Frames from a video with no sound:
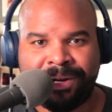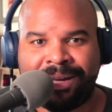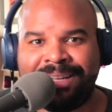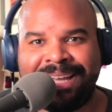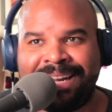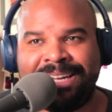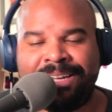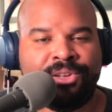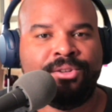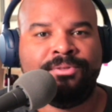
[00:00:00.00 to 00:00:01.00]
We're not going to get any
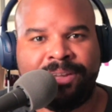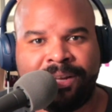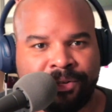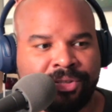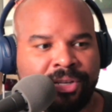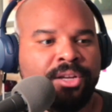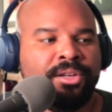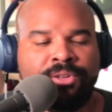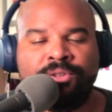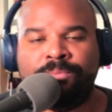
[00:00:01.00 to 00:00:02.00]
new figures,
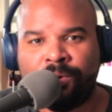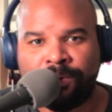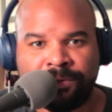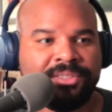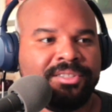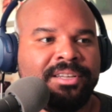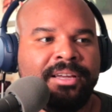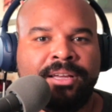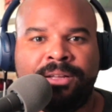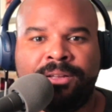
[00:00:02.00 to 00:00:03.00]
new molds,
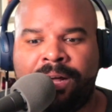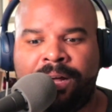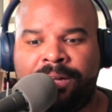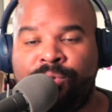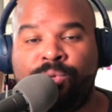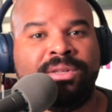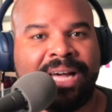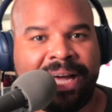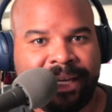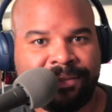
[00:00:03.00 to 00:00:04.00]
new
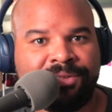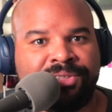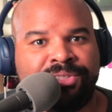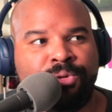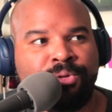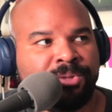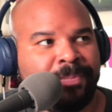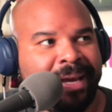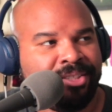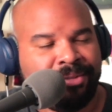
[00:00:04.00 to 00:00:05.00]
lines, new
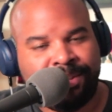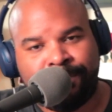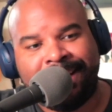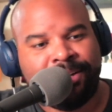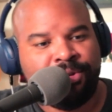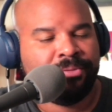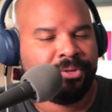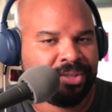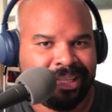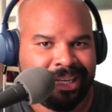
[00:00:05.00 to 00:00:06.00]
expanded
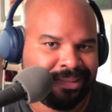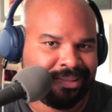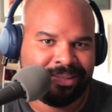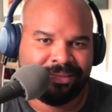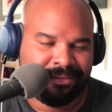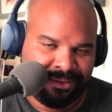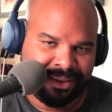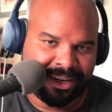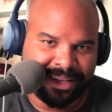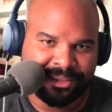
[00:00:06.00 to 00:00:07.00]
universe things,
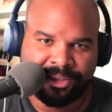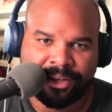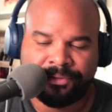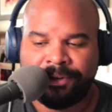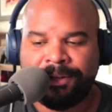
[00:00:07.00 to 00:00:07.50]
none of that stuff.